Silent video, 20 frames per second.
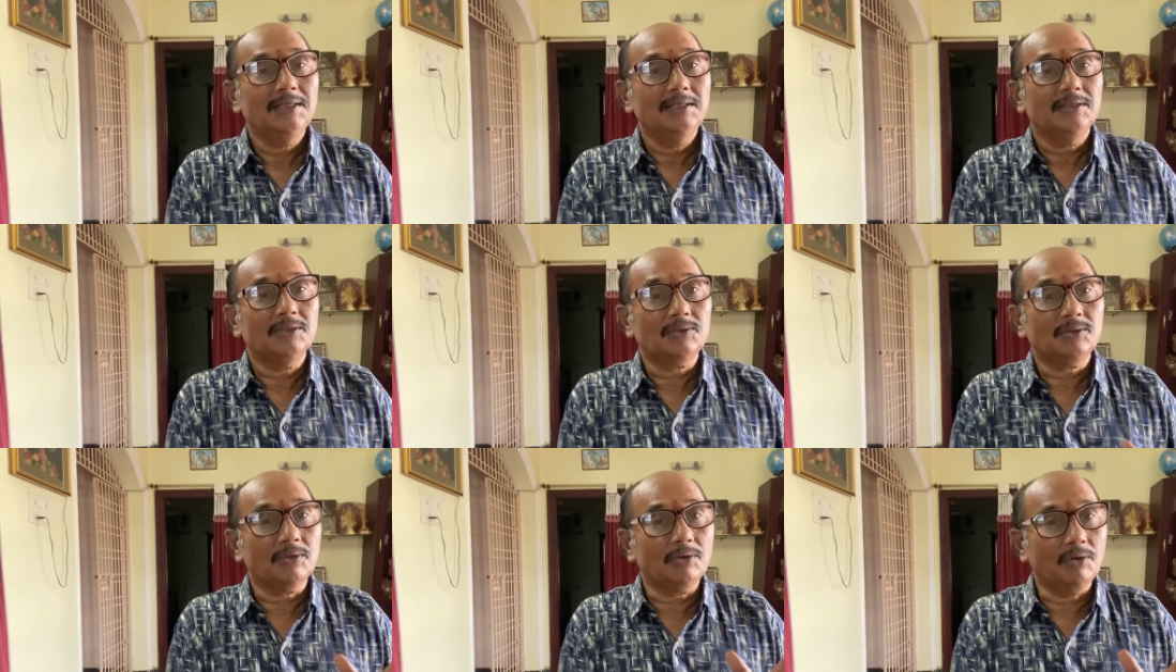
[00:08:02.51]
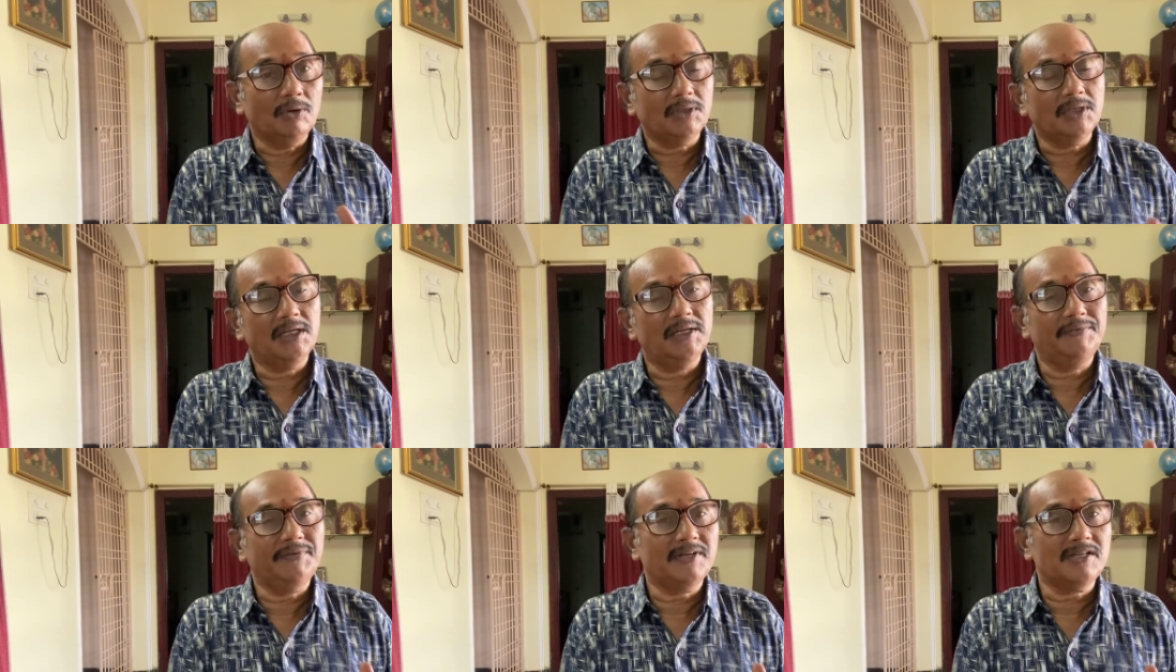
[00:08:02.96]
you should know the
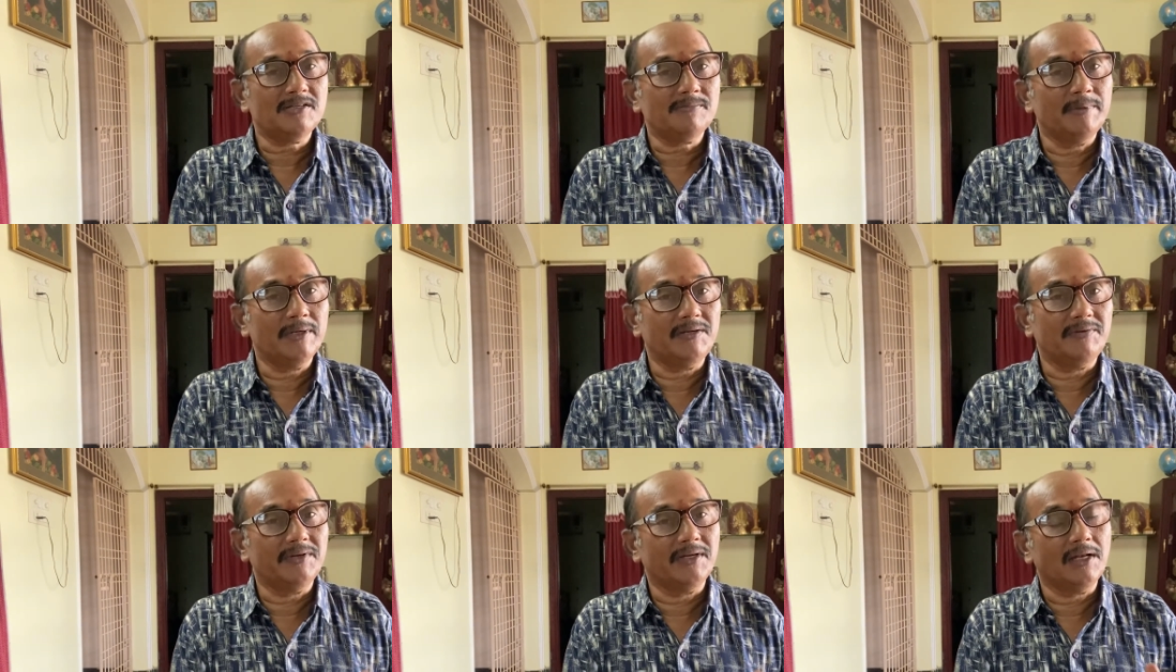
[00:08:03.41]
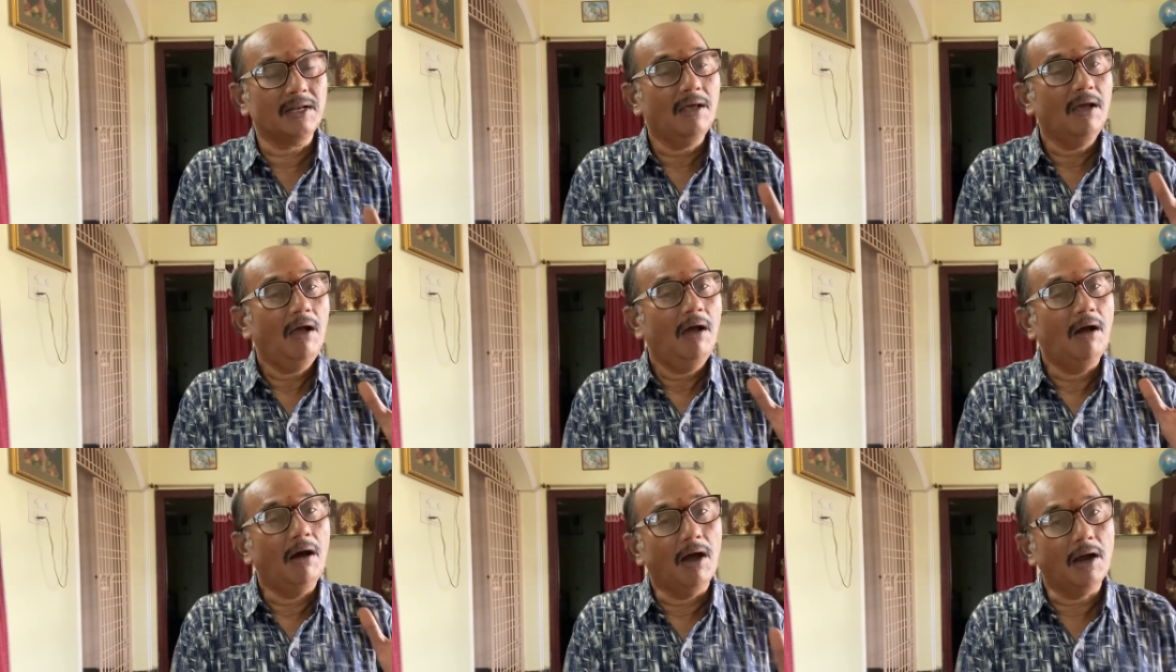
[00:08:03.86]
difference between
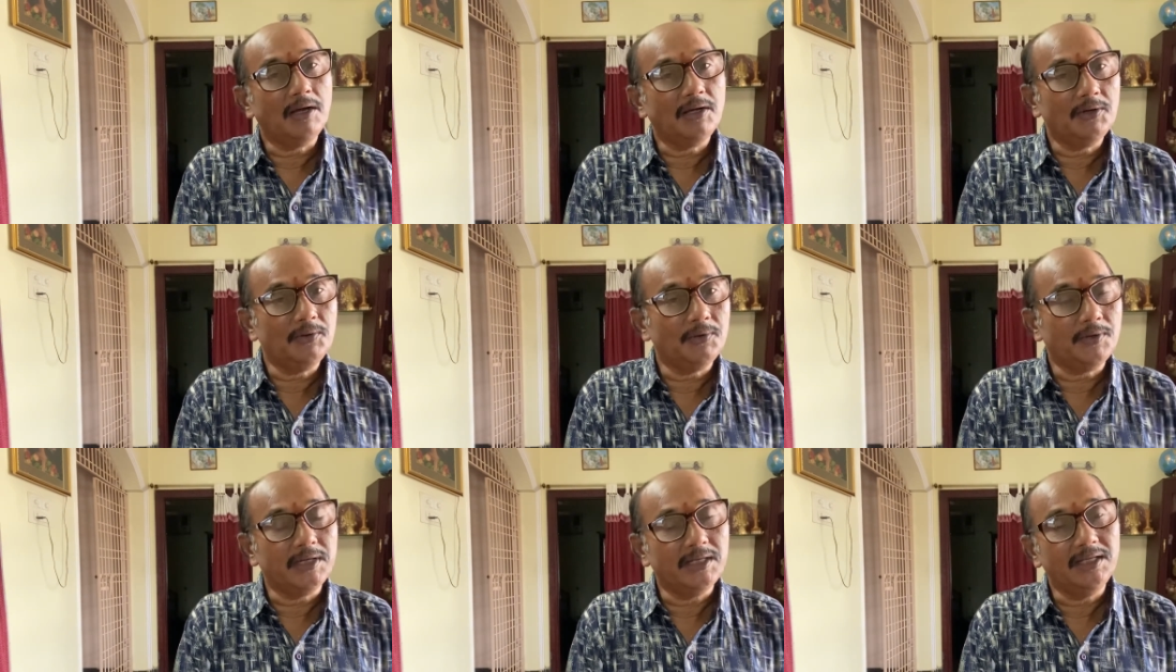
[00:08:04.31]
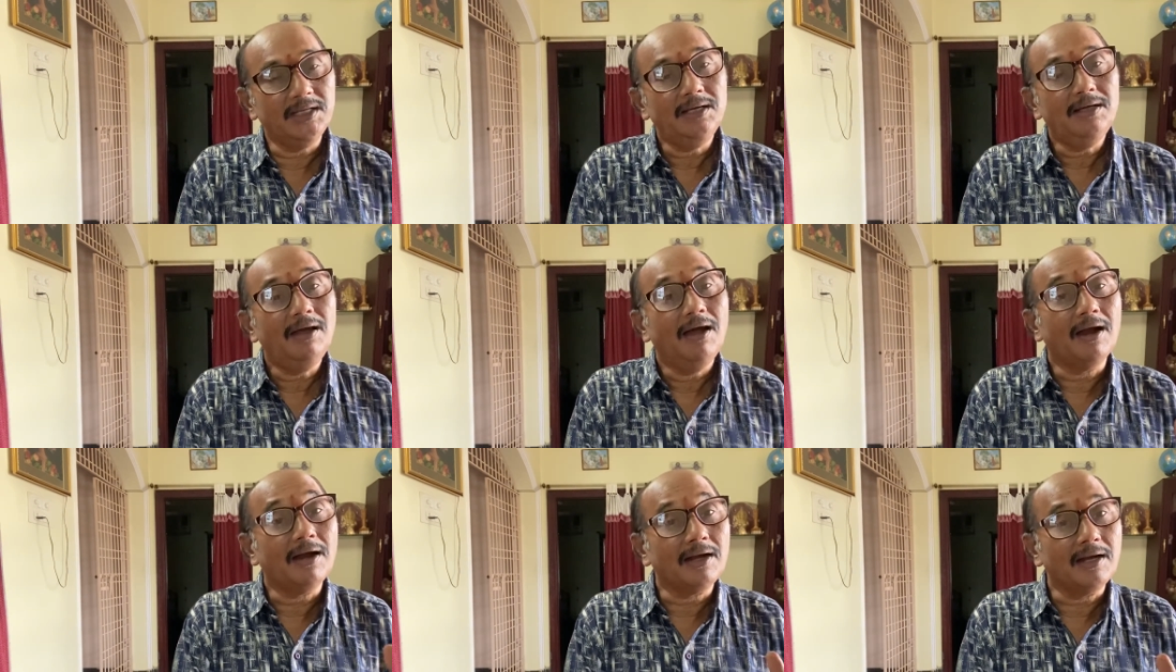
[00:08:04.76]
on duty
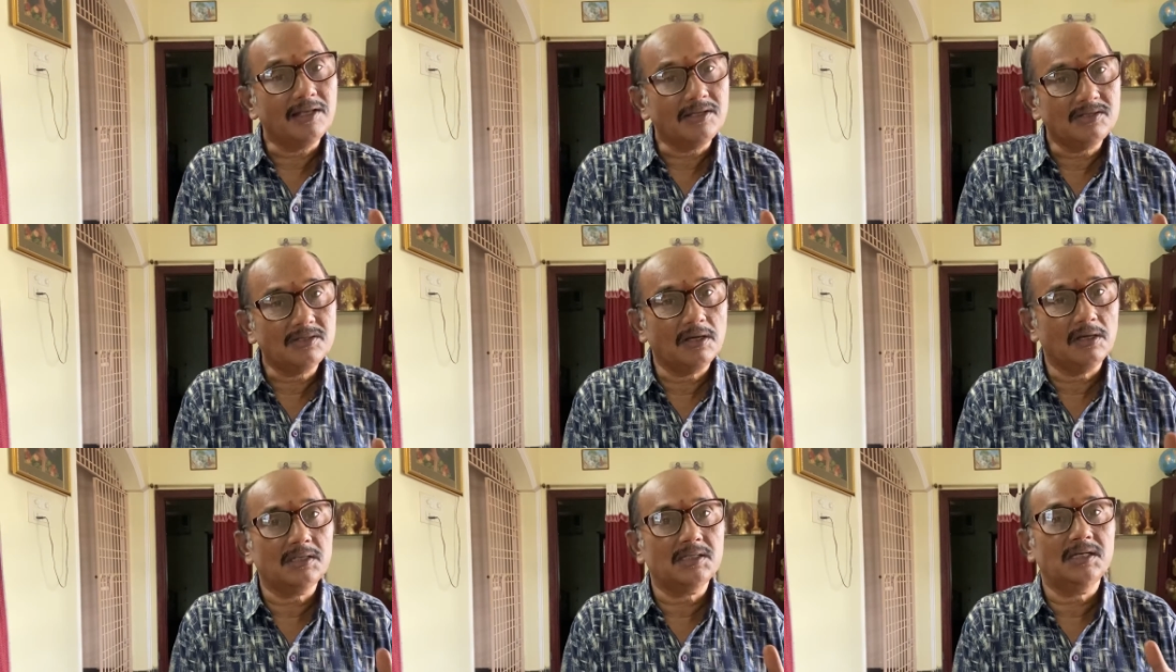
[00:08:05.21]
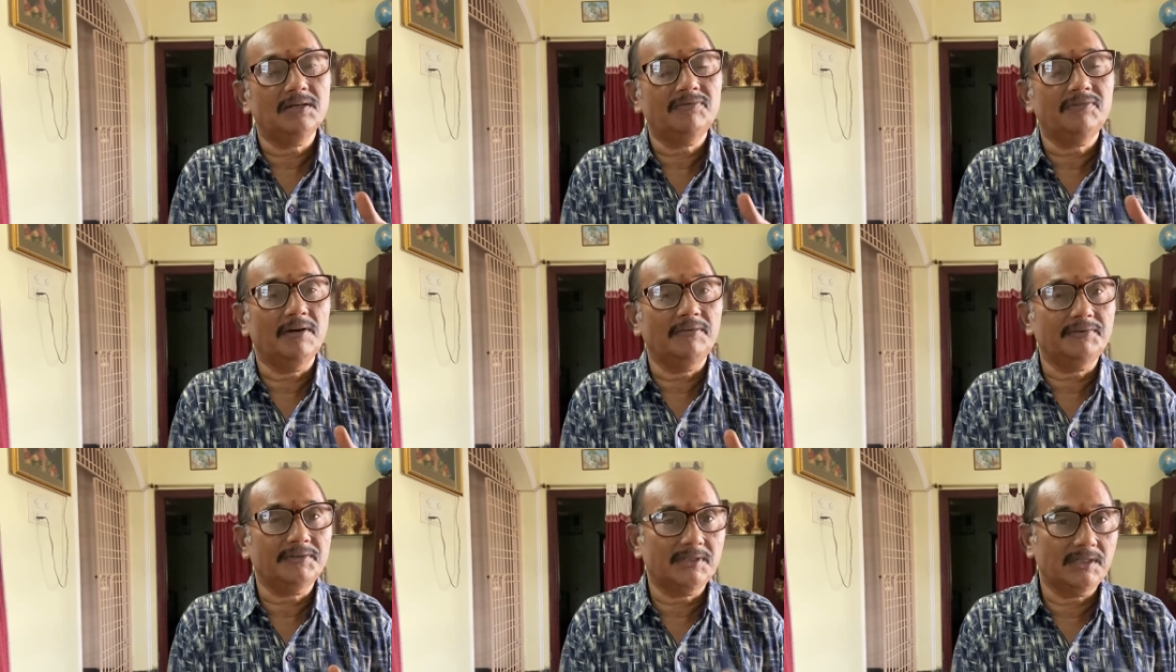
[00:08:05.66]
and discharge of
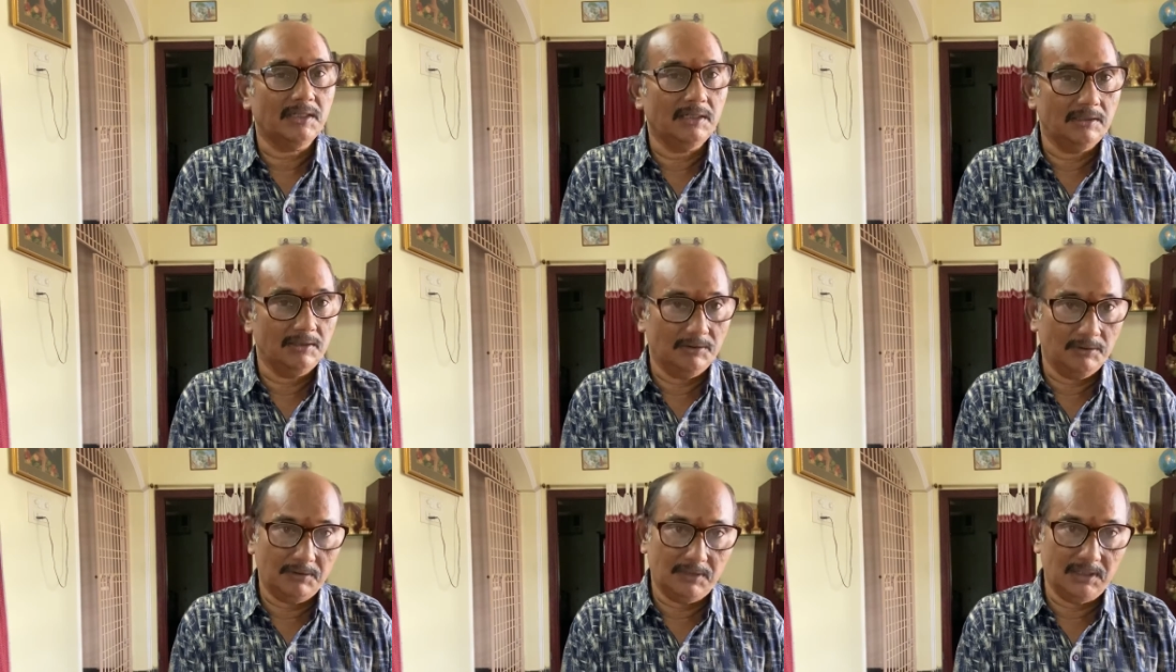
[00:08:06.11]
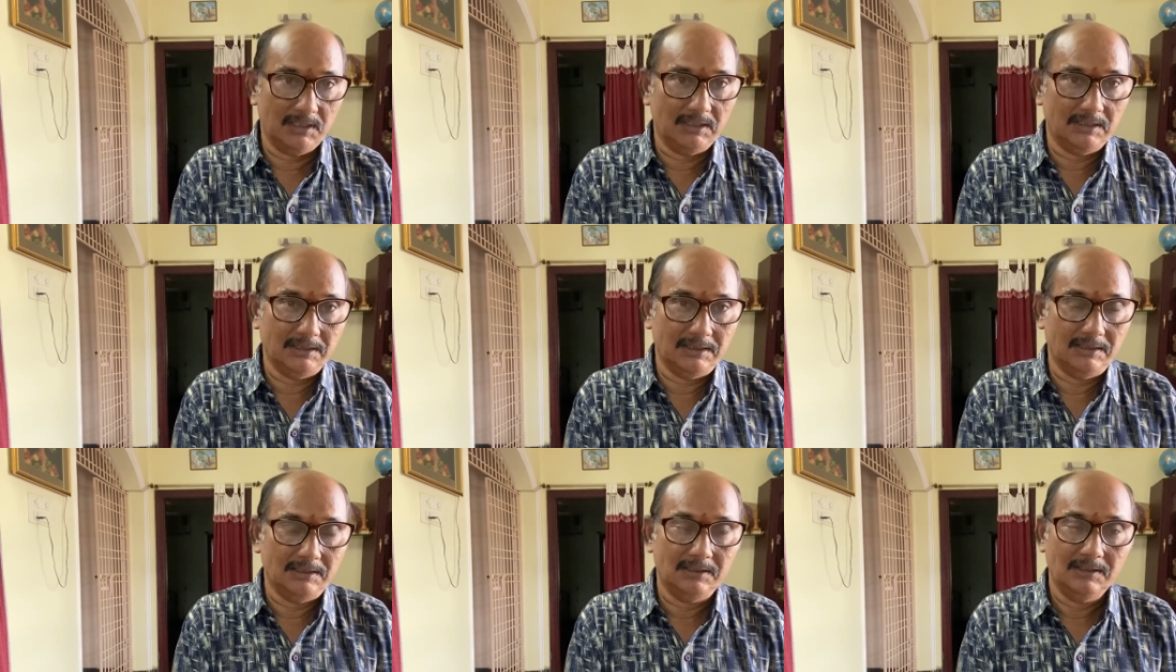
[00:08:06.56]
official
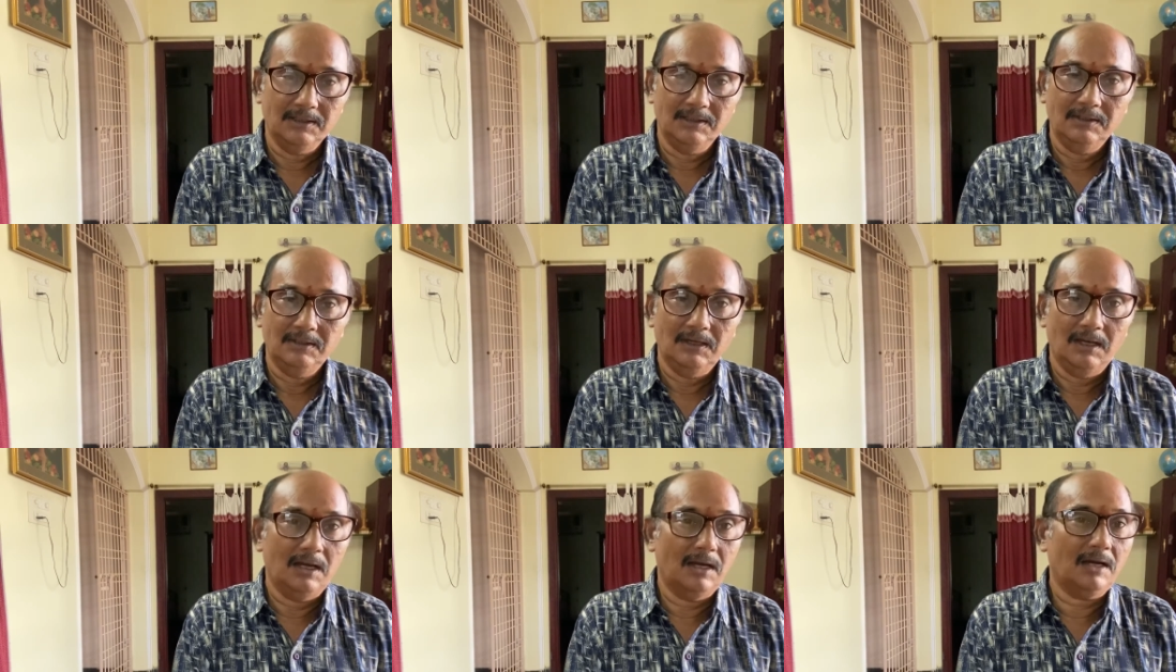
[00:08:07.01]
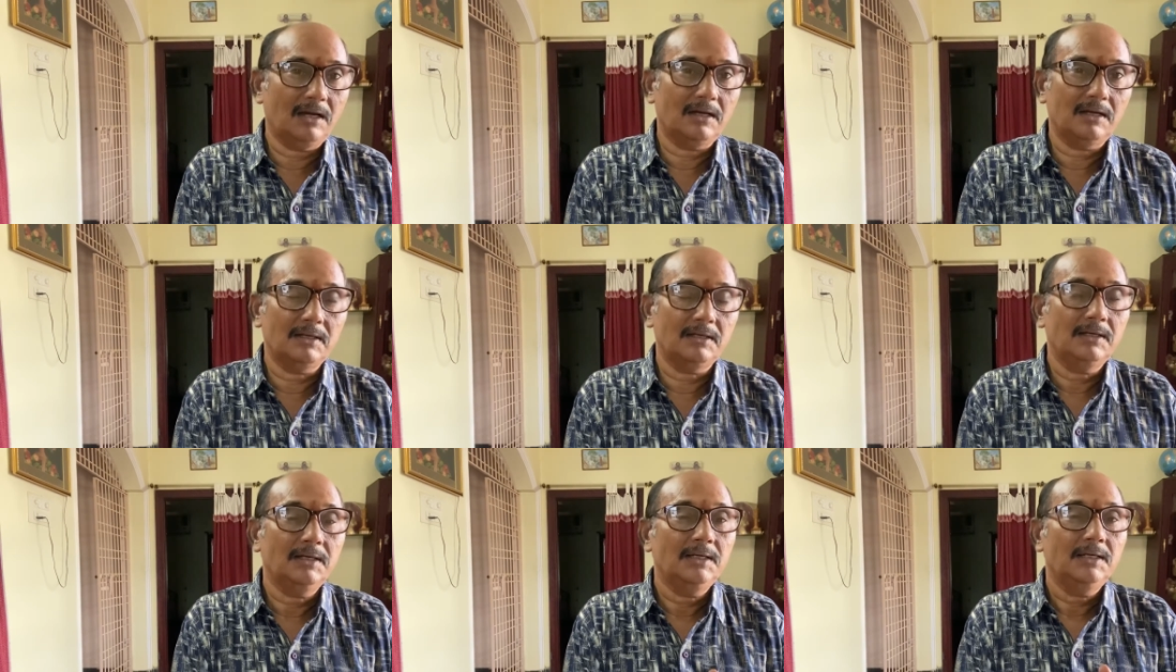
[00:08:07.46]
duty and
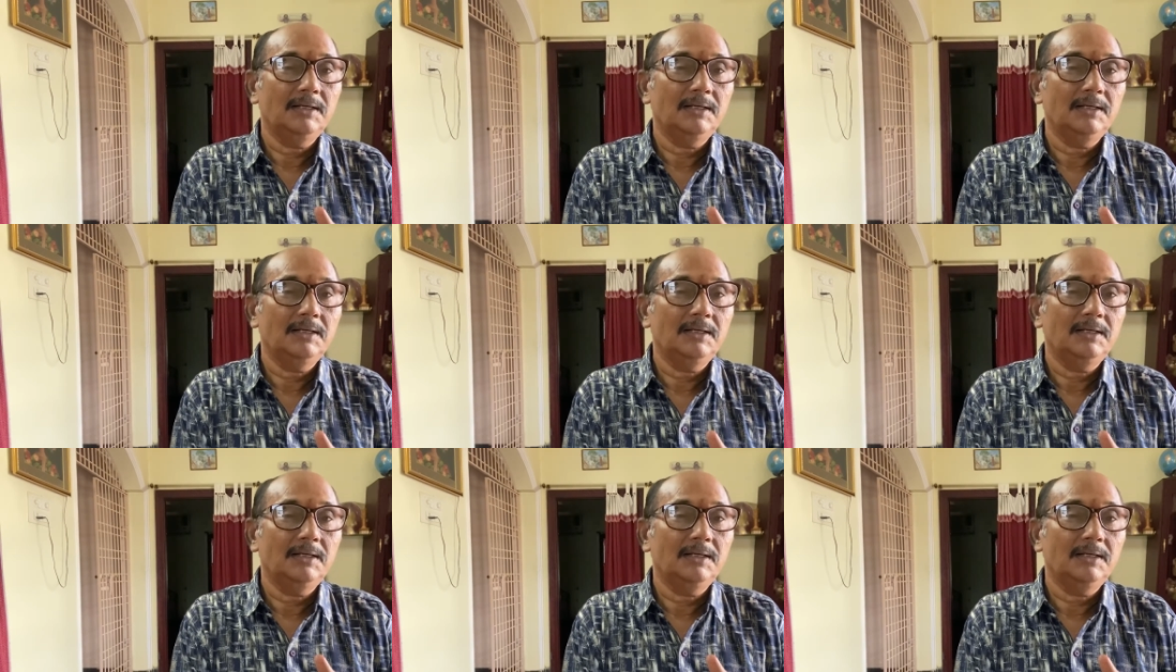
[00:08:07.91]
uh,